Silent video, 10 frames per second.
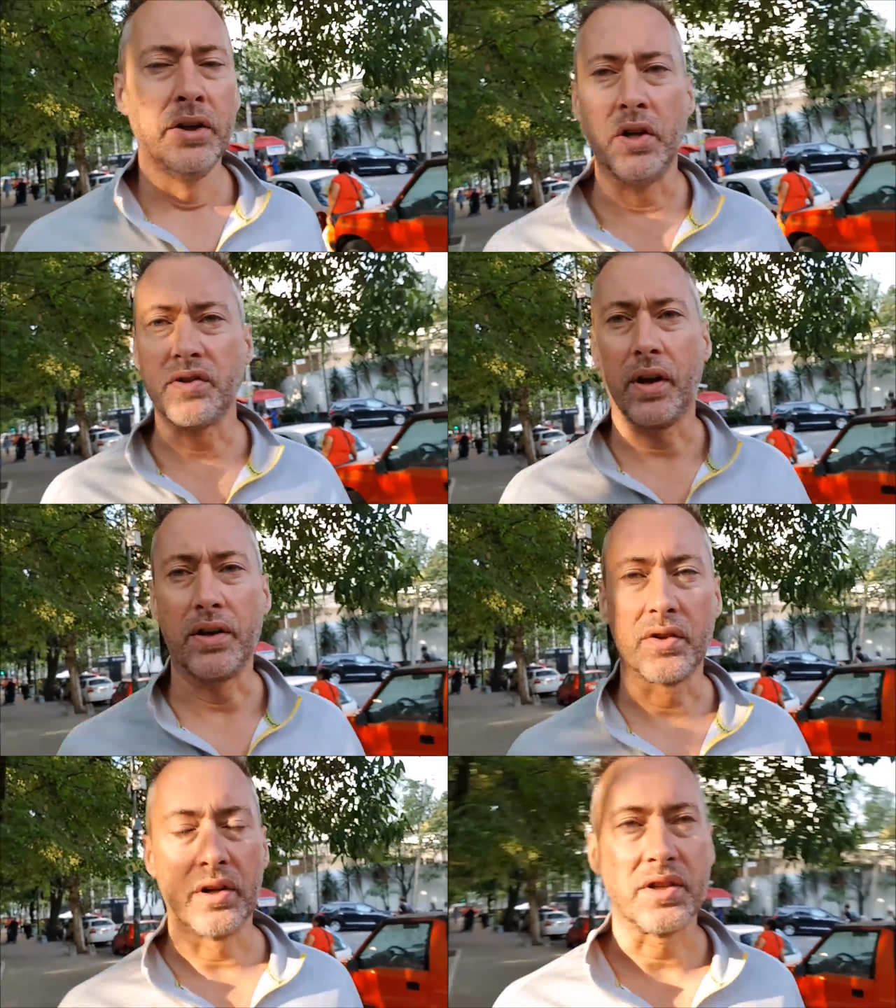newsletter
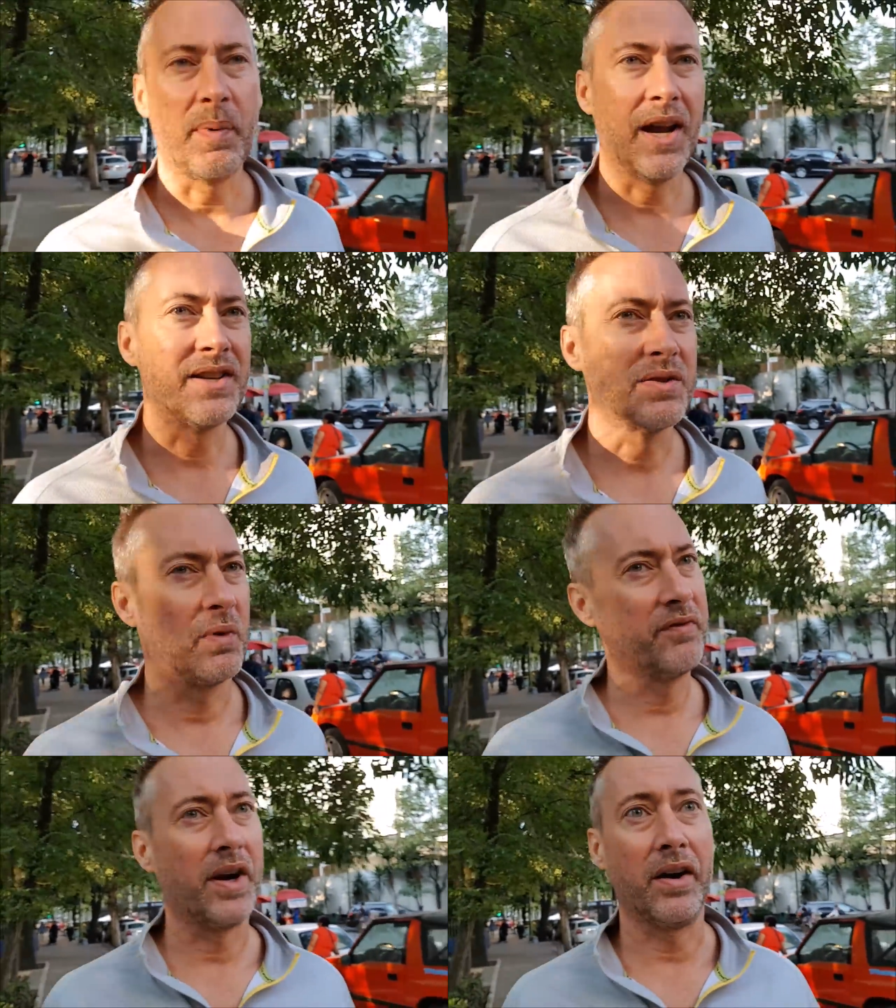sort of space
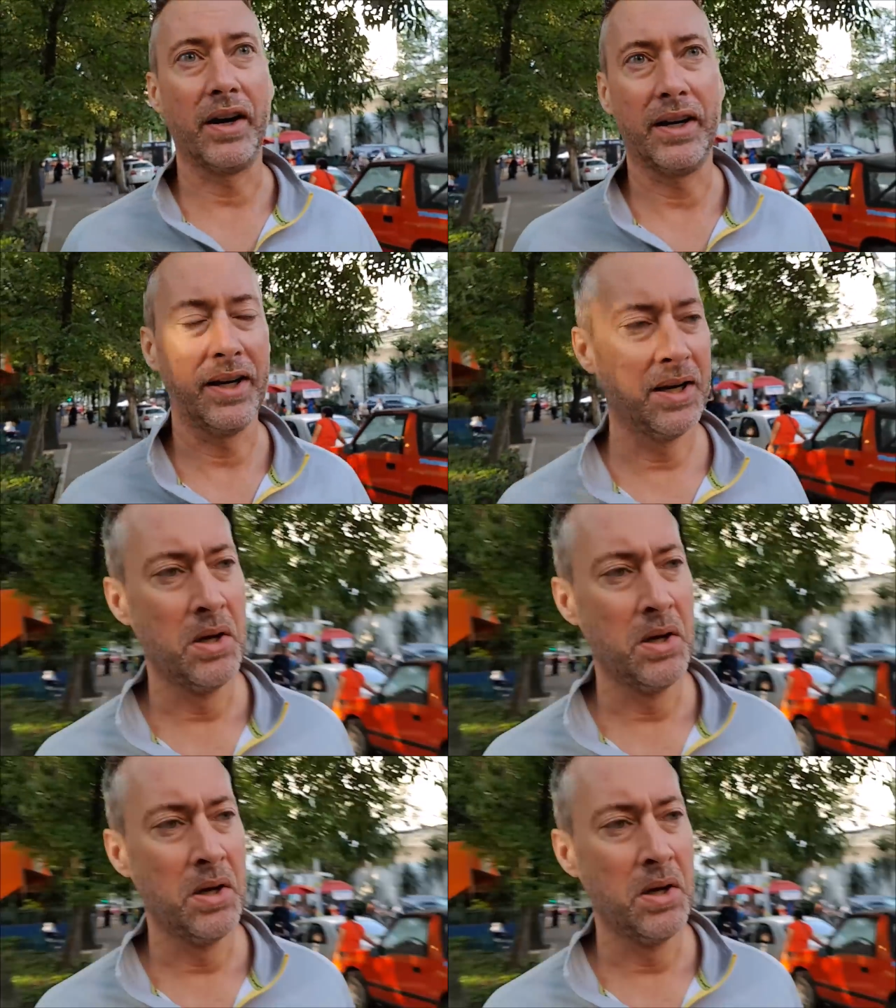were very,